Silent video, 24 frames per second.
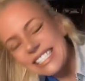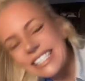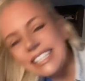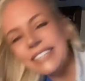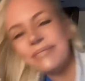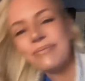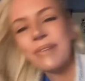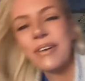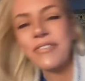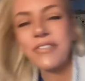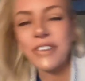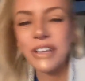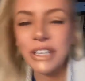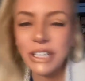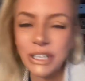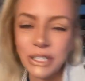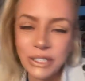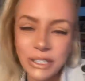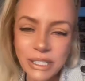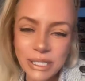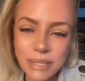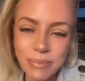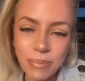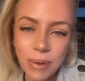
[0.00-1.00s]
My friend
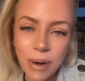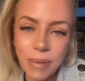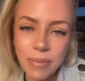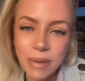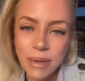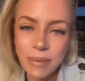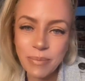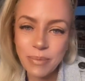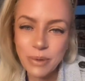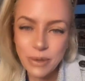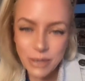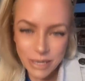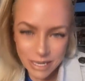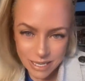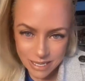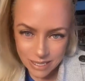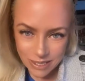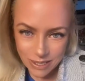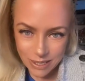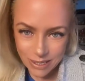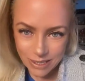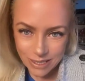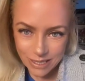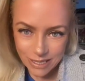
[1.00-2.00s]
Curtis brought me boudin
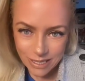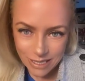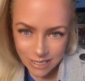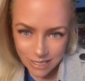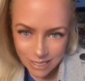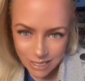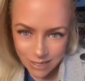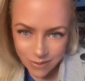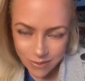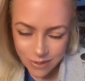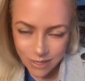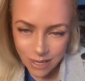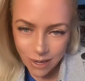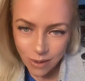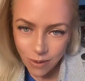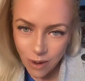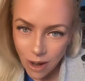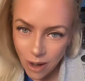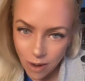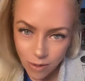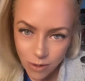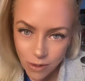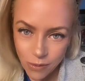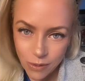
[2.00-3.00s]
sausage, and he was like, well,
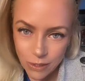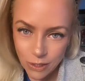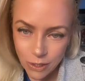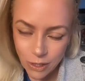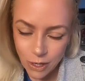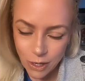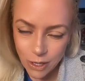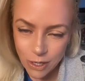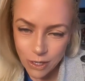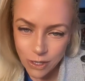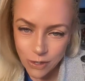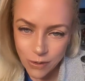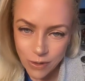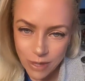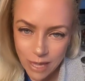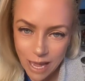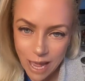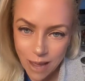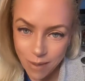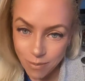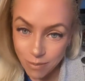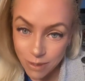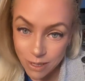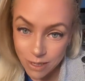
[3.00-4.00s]
I don't know what you're going to do with
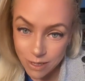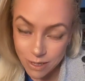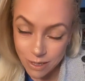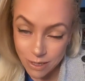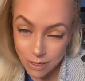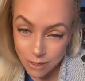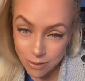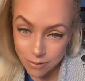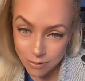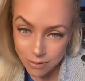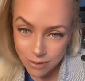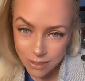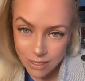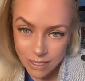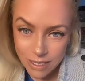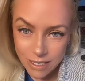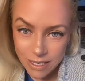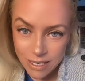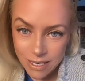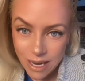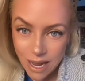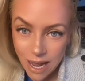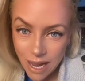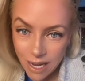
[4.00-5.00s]
that, but, you know,
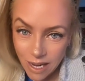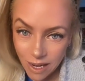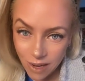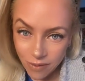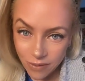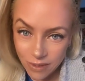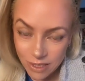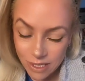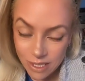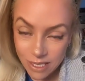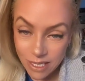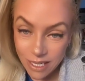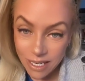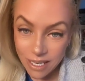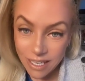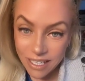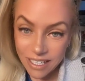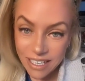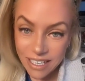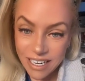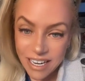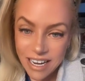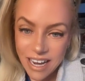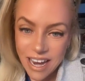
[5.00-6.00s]
I'd love to see.
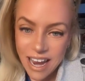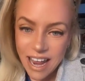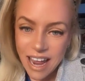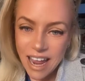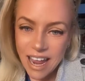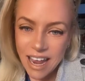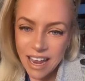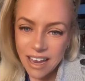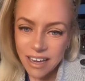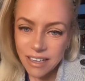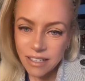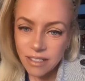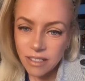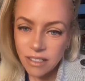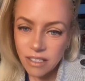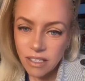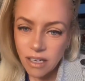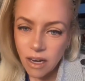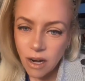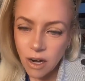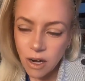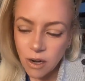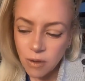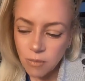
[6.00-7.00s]
And
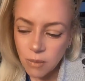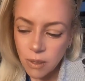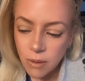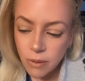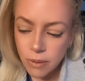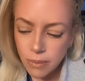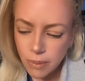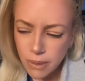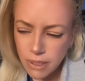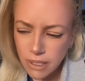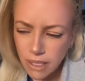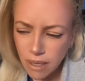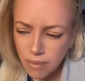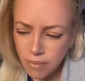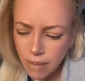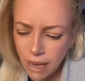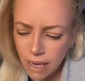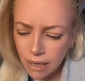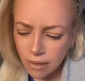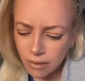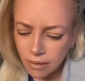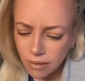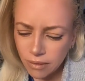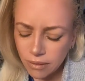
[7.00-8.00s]
he was supposed to come
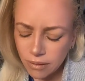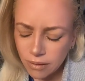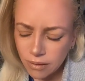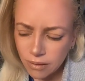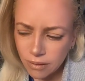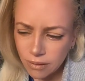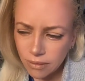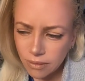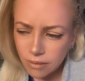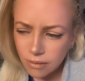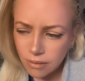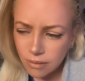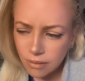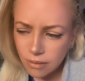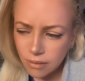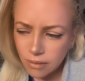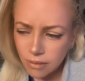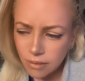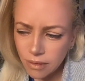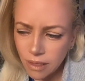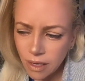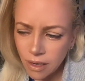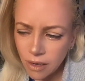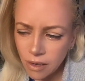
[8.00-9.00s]
back
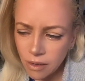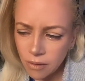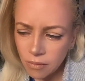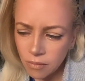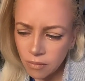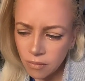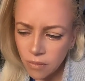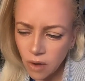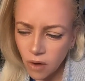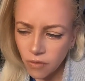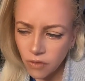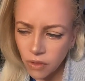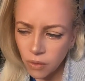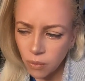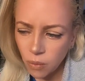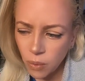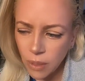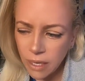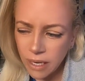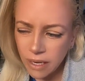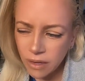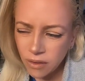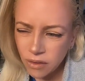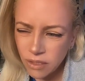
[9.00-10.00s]
over the
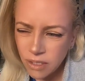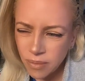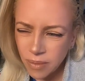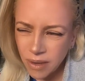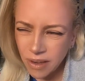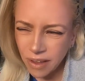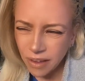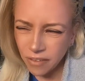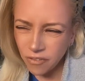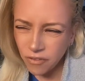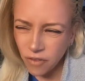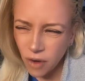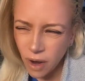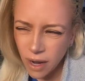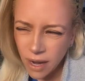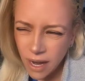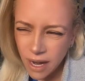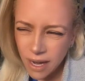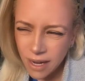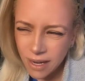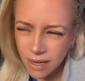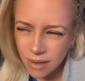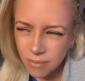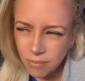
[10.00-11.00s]
weekend or something, like
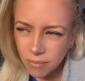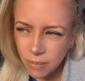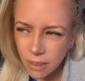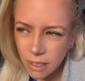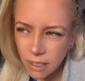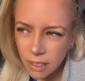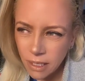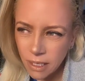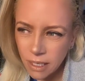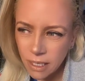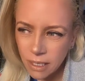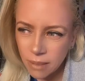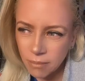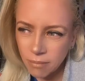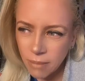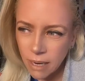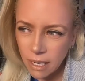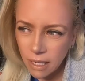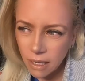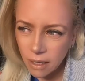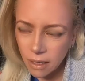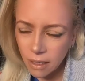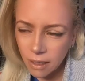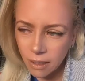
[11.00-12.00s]
Friday, but he didn't
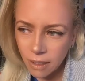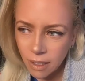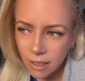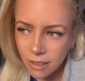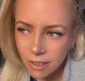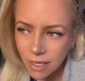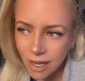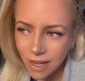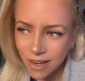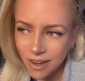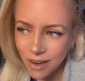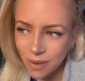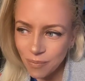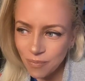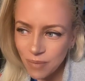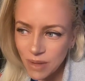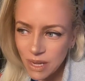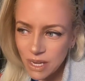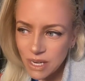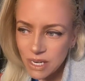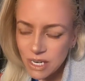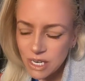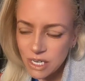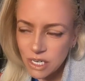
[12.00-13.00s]
make it. He got tied up.
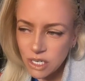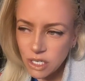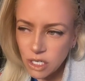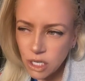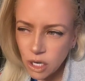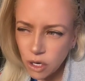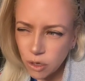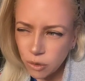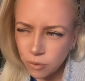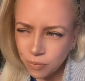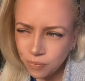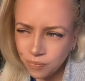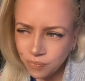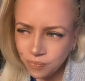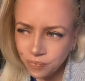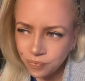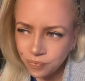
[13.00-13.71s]
So,